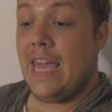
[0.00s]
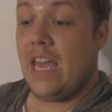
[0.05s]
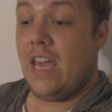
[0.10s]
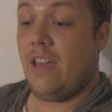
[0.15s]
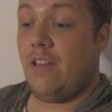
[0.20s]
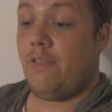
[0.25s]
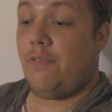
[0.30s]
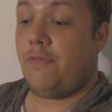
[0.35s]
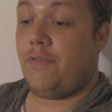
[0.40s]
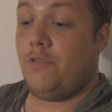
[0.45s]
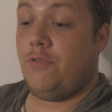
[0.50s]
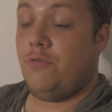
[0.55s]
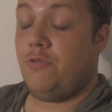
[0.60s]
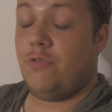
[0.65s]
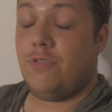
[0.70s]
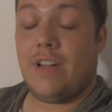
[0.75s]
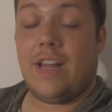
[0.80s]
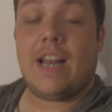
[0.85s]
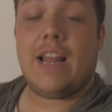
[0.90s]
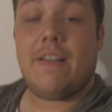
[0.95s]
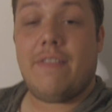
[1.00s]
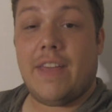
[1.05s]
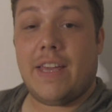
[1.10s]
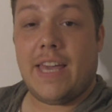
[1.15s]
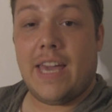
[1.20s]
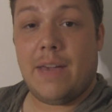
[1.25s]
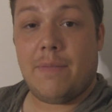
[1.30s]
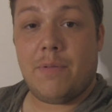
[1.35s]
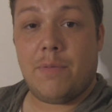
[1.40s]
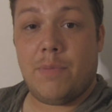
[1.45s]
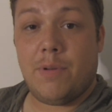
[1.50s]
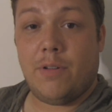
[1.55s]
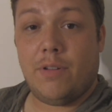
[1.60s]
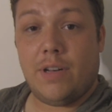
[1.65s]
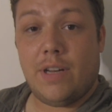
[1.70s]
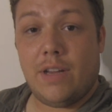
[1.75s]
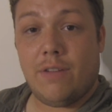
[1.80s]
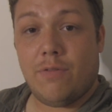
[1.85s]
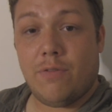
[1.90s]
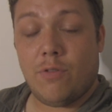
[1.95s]
if you do not have that
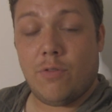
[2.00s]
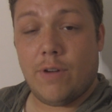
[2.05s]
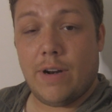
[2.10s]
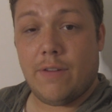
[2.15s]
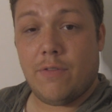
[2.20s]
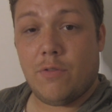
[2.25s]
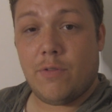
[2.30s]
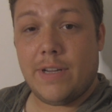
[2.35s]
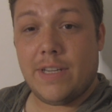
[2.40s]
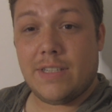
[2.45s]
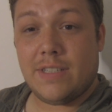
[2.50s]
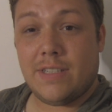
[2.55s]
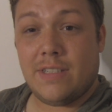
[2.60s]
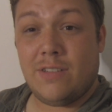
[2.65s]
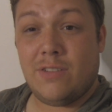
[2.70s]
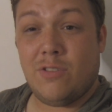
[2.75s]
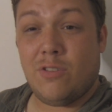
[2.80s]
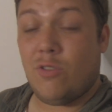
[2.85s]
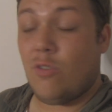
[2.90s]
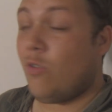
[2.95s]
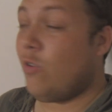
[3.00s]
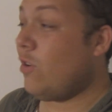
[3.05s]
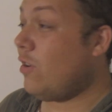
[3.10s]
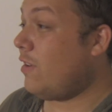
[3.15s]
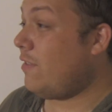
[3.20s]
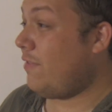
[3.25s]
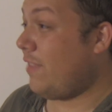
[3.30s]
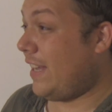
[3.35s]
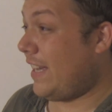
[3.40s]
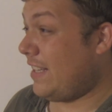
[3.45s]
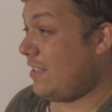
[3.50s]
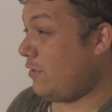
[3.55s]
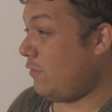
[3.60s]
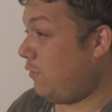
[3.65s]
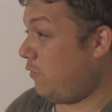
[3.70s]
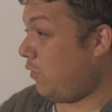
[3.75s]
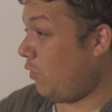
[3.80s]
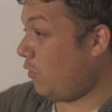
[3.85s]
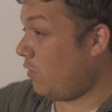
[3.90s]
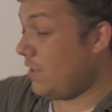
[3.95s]
capability for whatever reason, or, or if like it's a
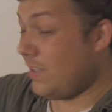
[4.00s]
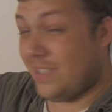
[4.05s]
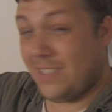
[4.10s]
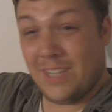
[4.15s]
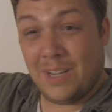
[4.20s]
Florida